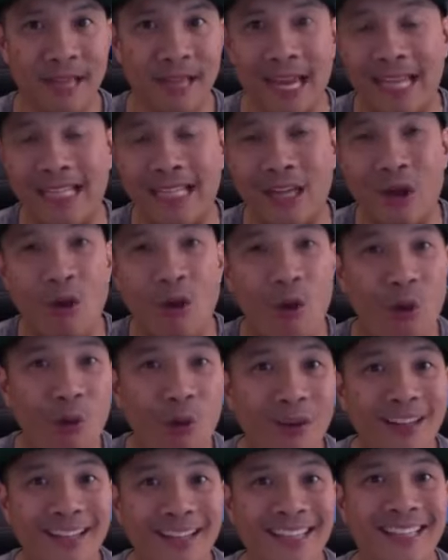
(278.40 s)
And the
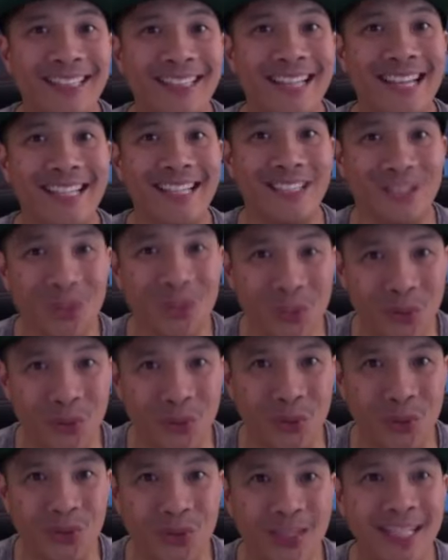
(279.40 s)
only thing they
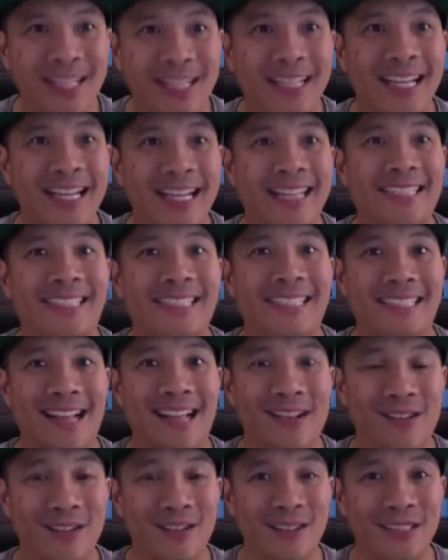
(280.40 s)
do is
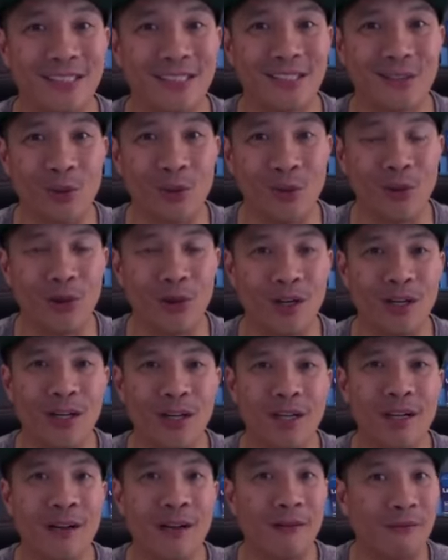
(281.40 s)
sell
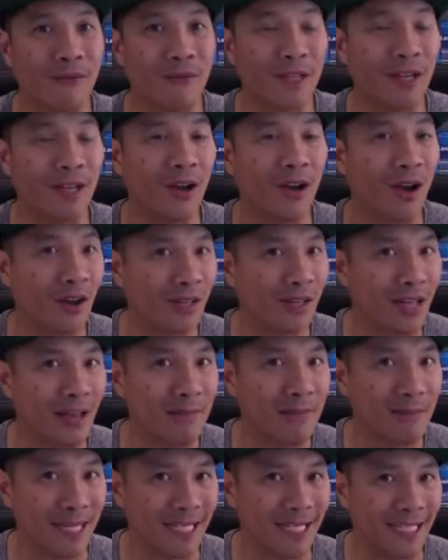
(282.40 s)
solar via online
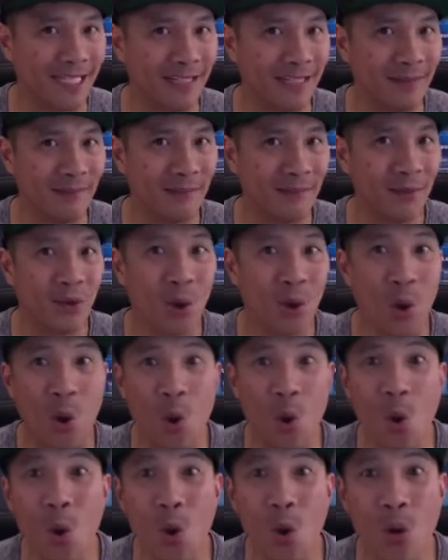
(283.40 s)
meeting
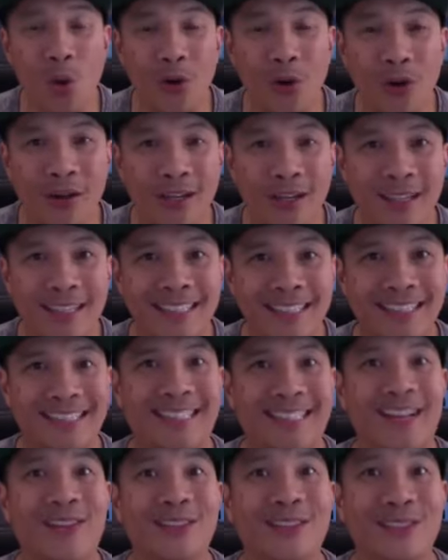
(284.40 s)
or
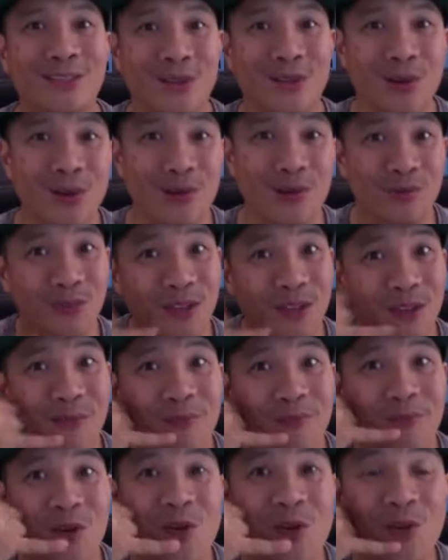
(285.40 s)
sell solar via
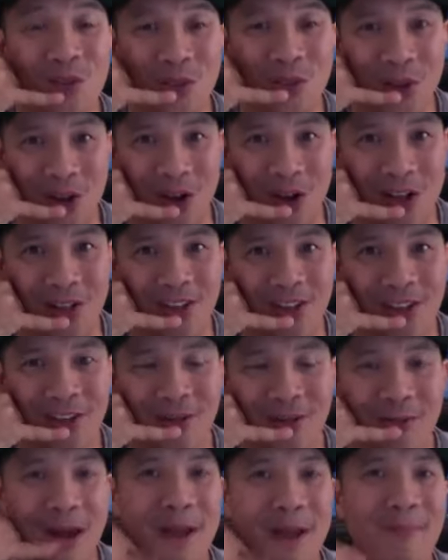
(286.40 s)
phone call.
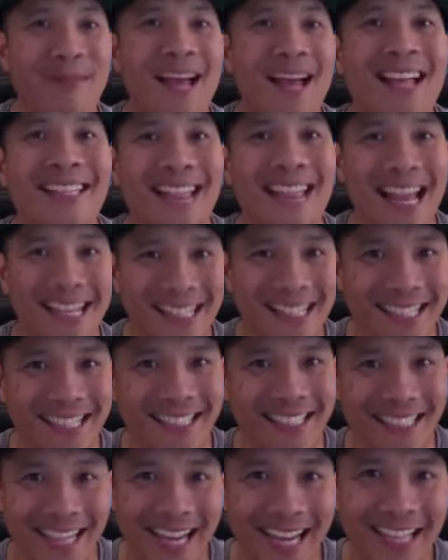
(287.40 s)
Right, I'm not that
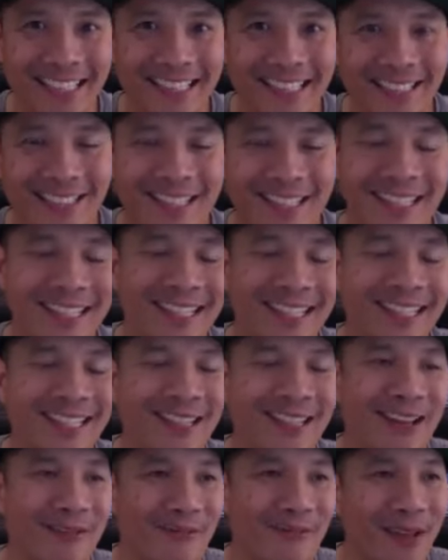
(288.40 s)
good yet, and
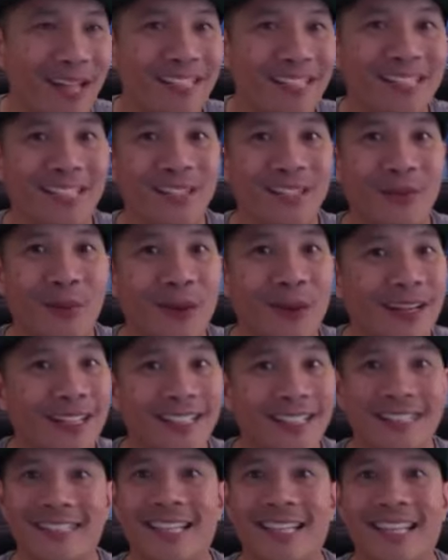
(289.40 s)
then eventually one of
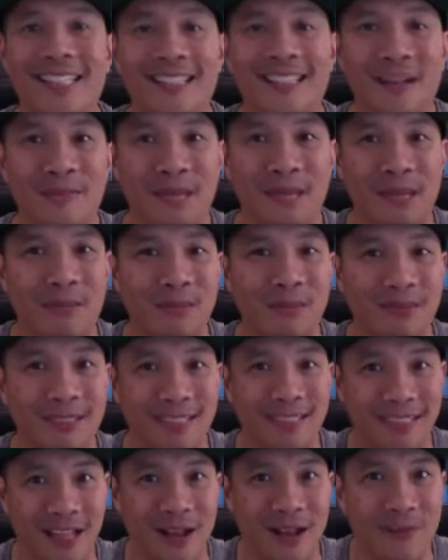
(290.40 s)
these days I'll be able to
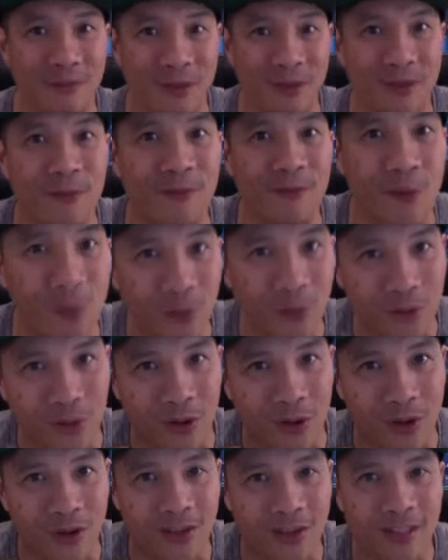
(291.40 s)
sell via phone
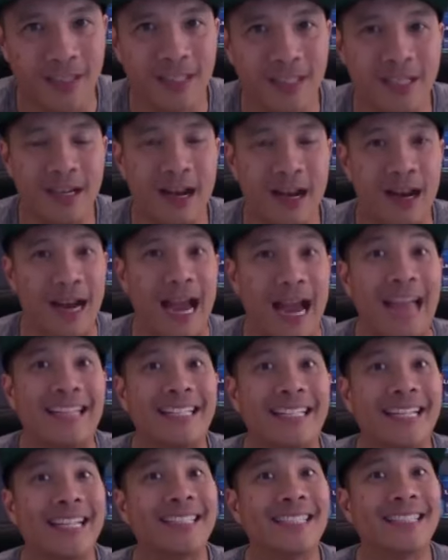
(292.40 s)
call. I
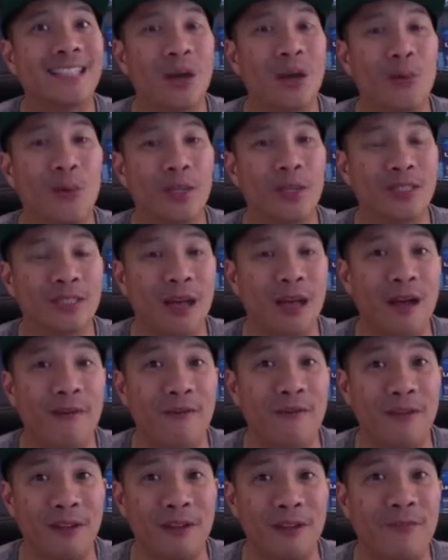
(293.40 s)
did sell one
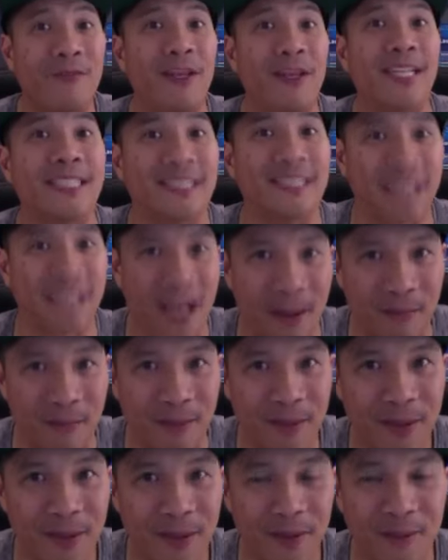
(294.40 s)
job via FaceTime,
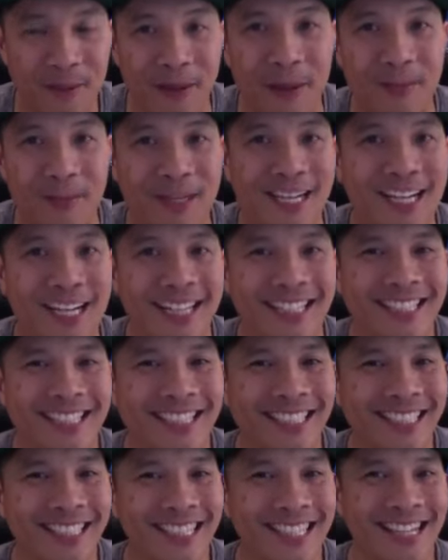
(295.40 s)
right? Because
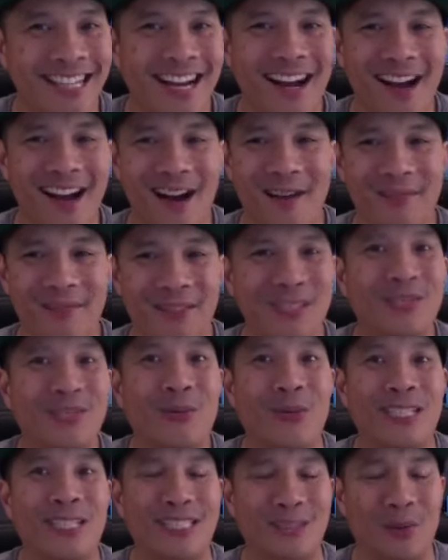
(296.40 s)
just
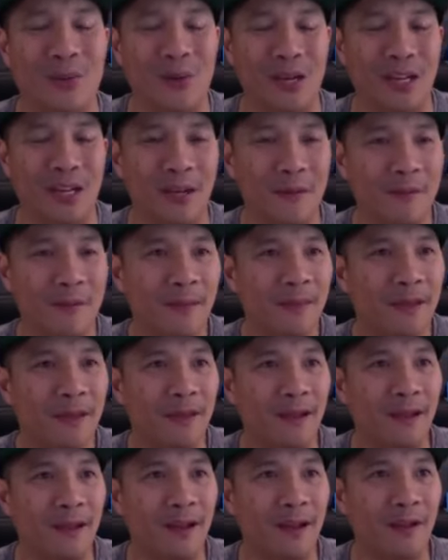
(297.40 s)
quick story,
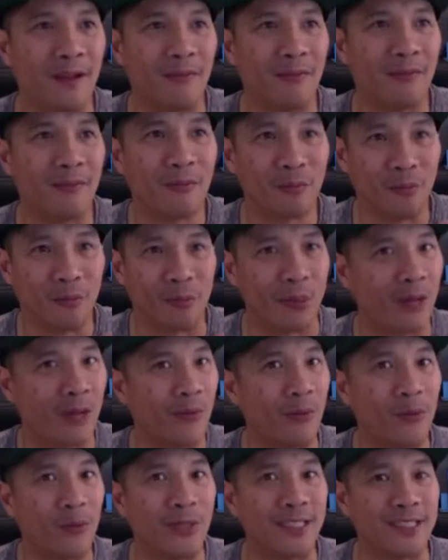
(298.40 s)
for
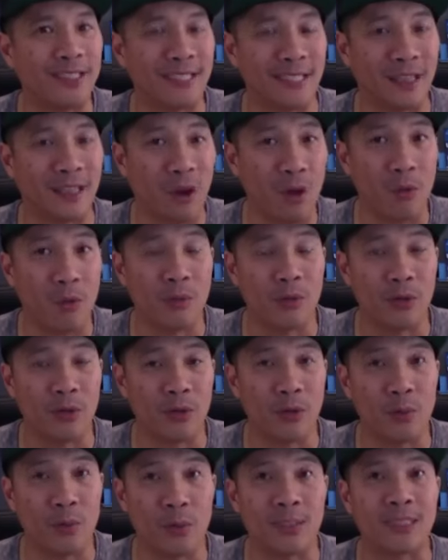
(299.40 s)
whatever reason, the
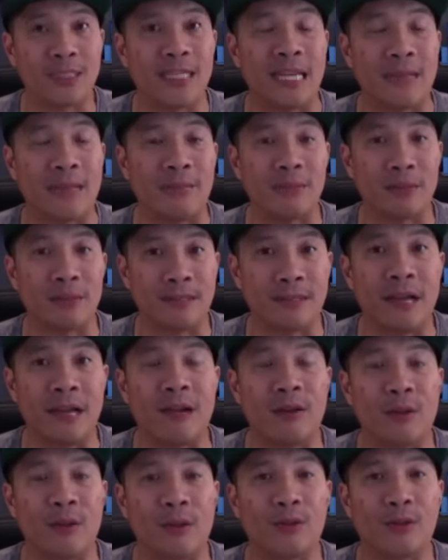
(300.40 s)
homeowner wasn't able to
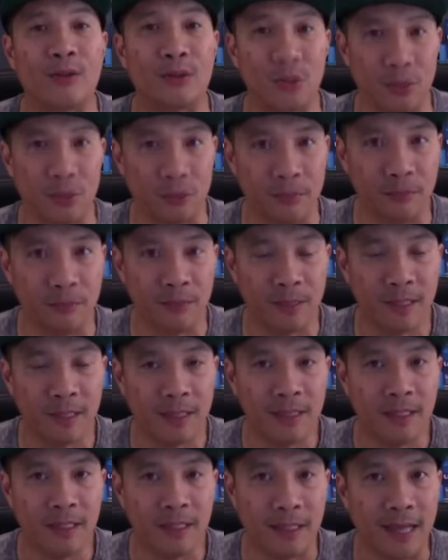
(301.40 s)
download Zoom.
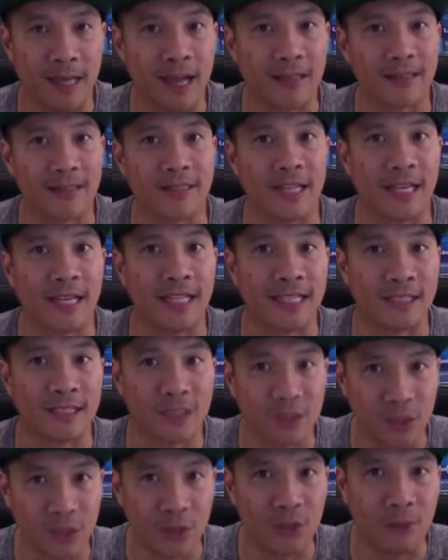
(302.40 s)
And I was like,
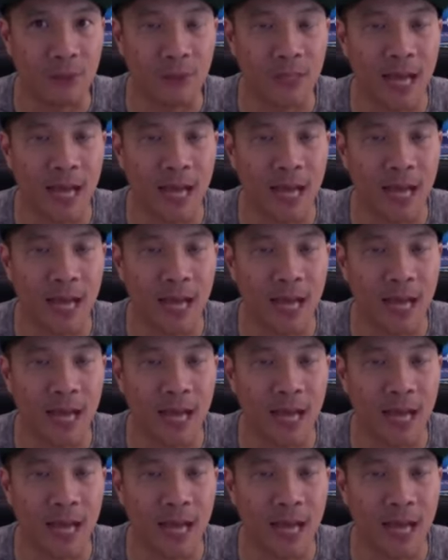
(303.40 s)
dude, we